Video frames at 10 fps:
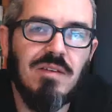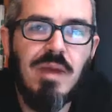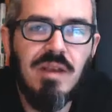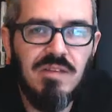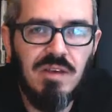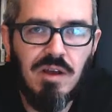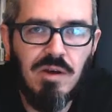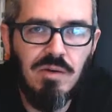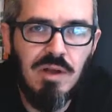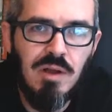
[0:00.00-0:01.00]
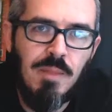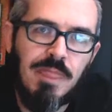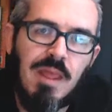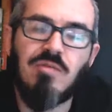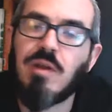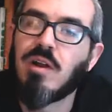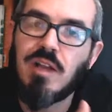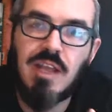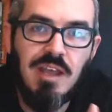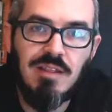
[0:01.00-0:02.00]
Mexico, as we heard
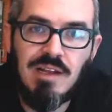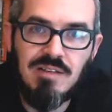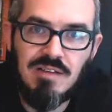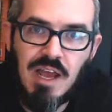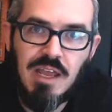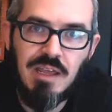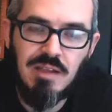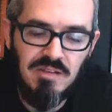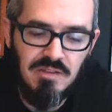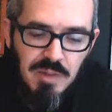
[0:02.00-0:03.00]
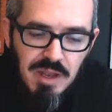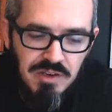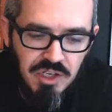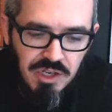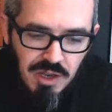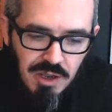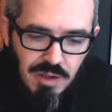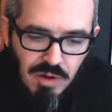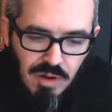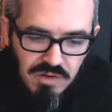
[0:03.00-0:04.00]
again last night in the speech,
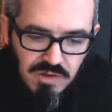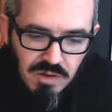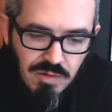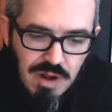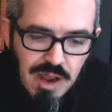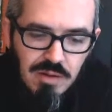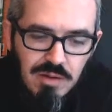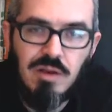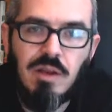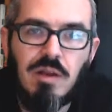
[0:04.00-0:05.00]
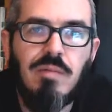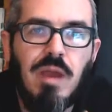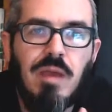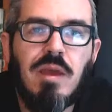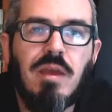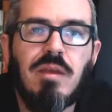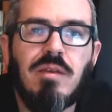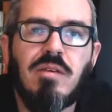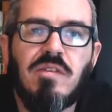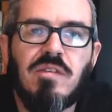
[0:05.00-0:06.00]
but also around, maybe
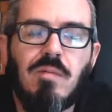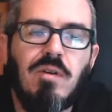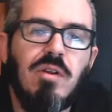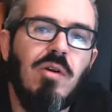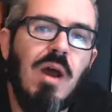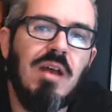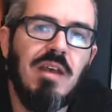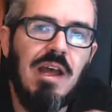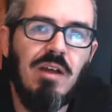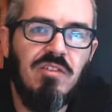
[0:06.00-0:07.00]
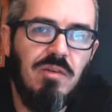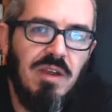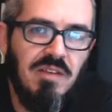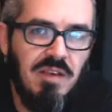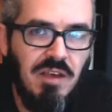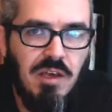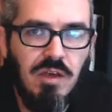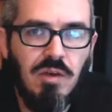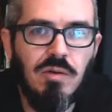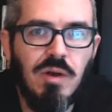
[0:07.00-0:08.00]
there's someone who has an
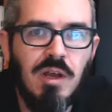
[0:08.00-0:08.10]
LGBTQ